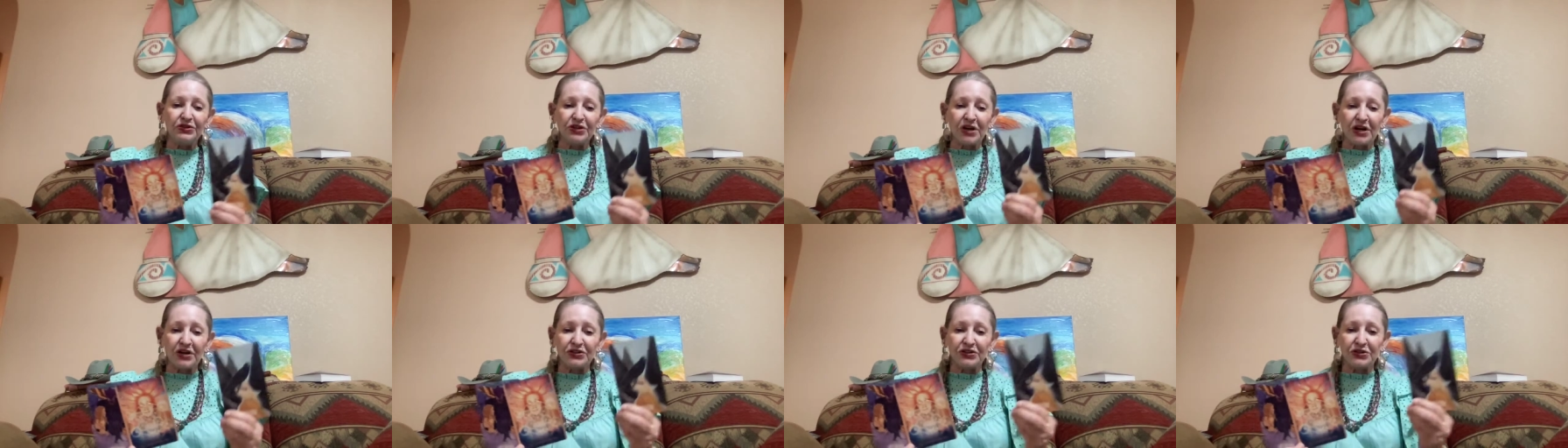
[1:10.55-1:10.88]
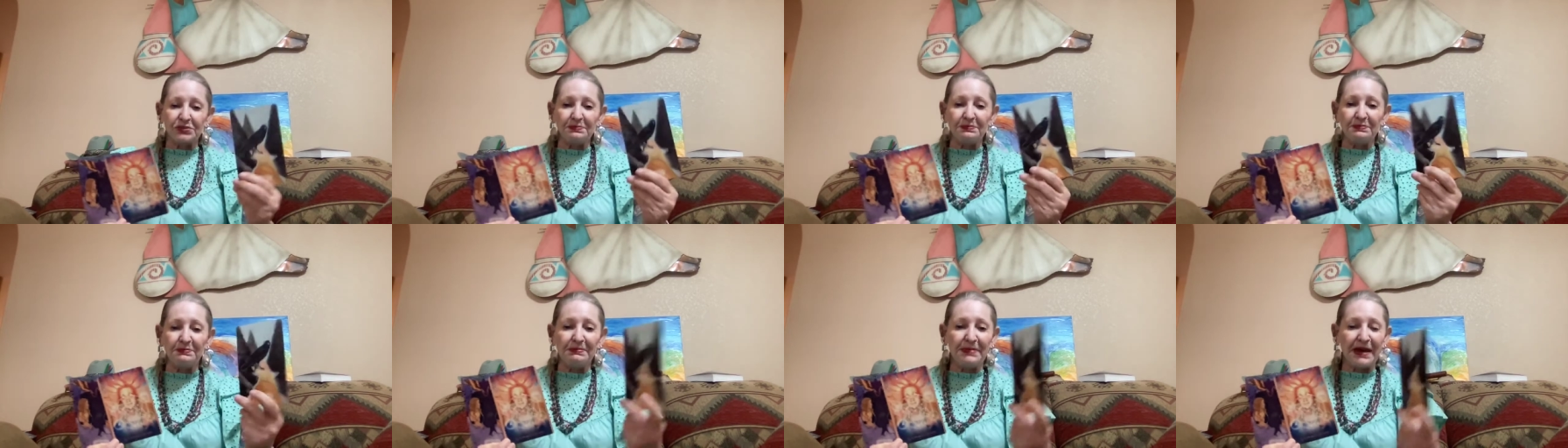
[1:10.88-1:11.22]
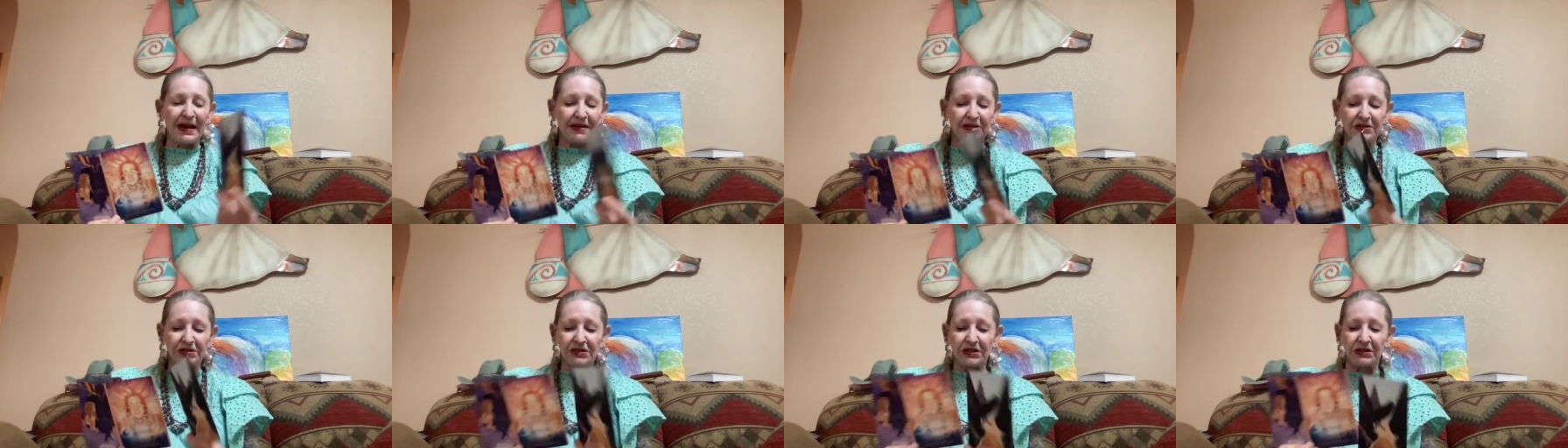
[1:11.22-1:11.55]

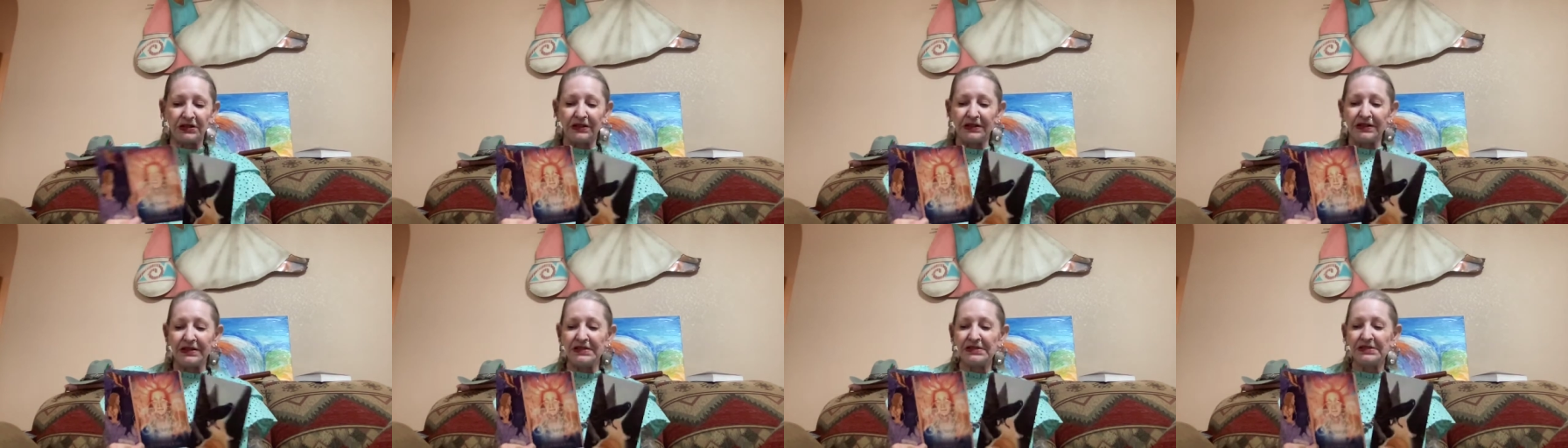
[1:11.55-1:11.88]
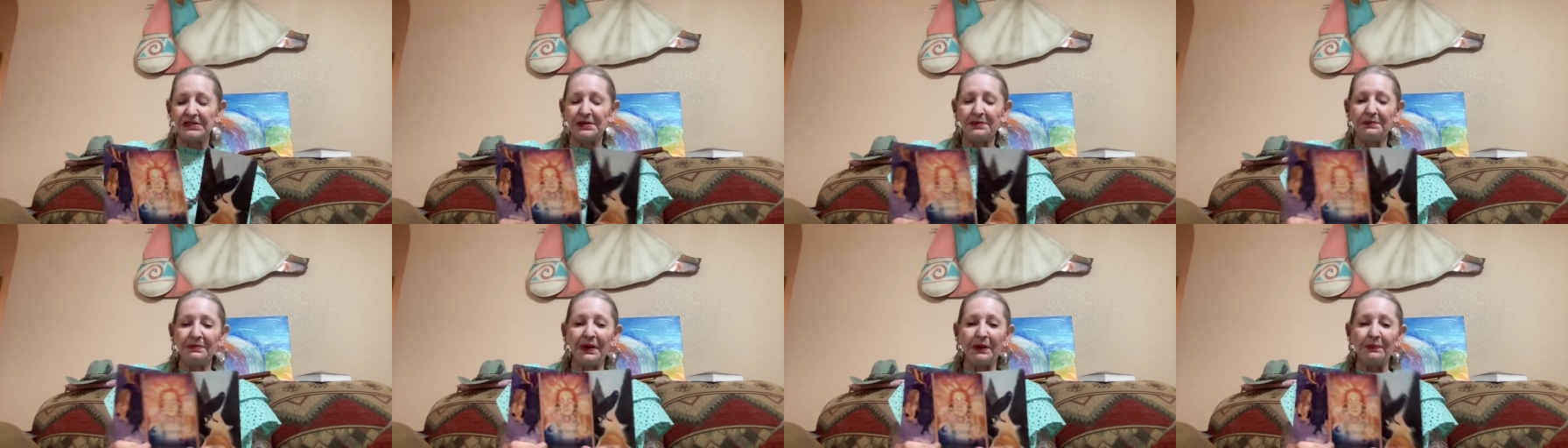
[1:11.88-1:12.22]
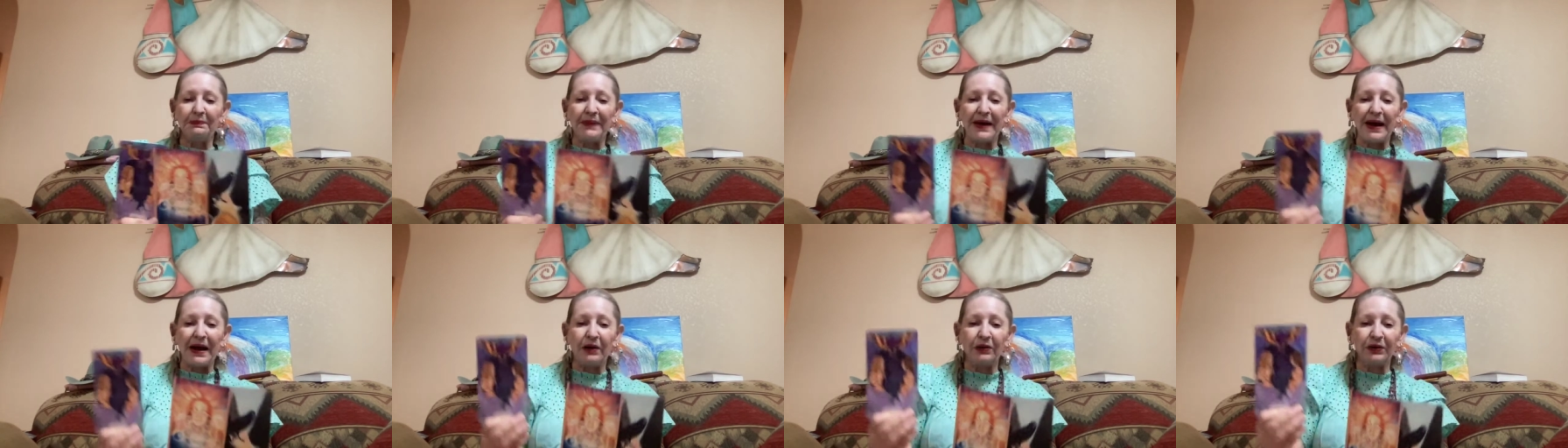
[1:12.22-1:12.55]
judgmentalism
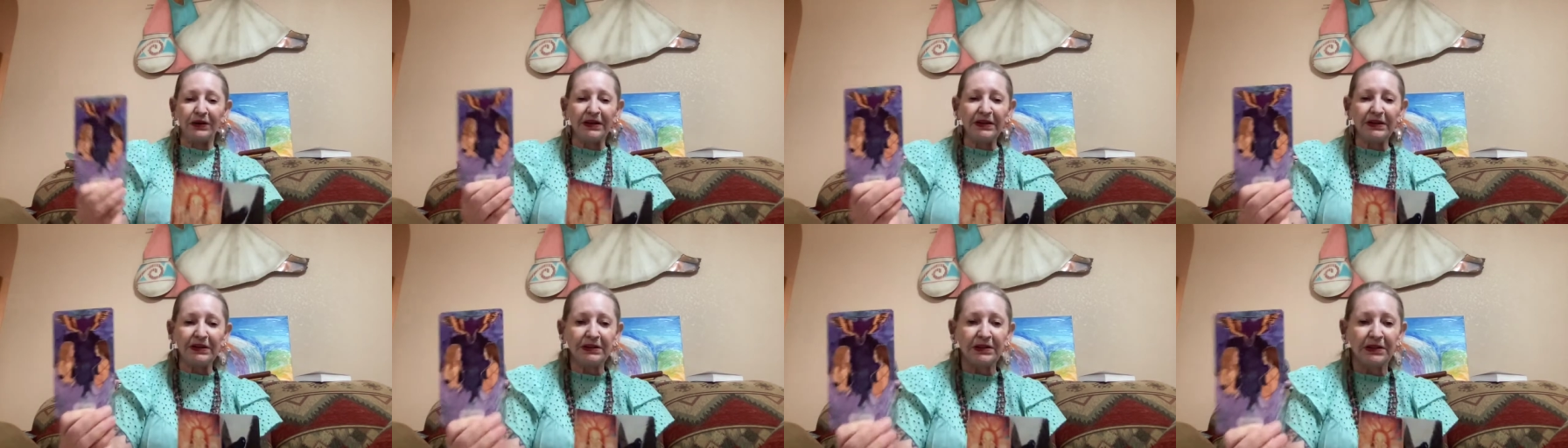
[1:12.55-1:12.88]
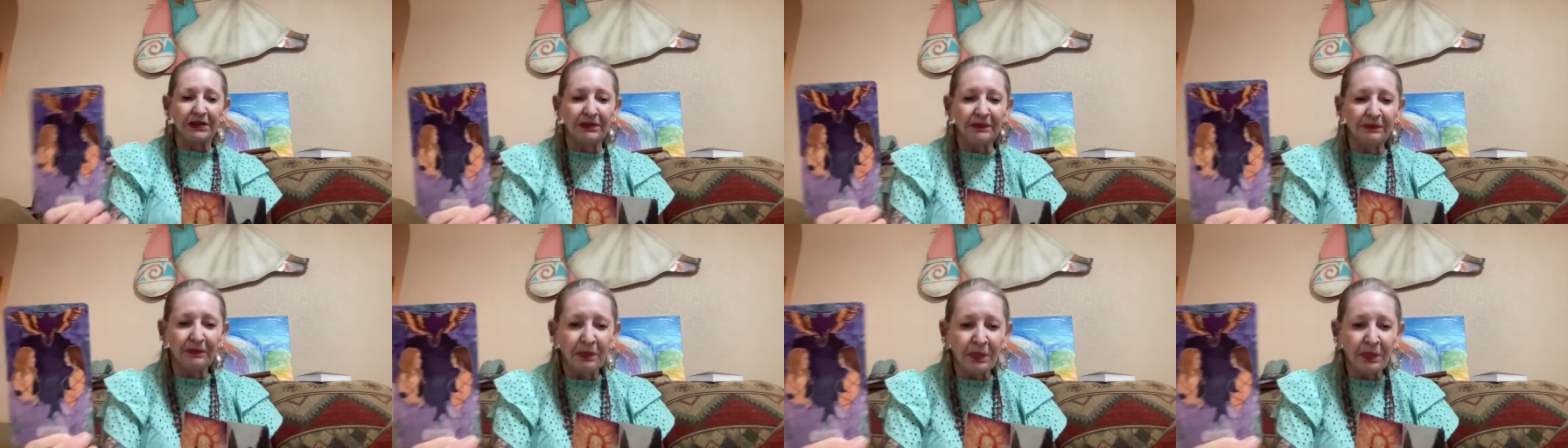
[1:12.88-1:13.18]
about it?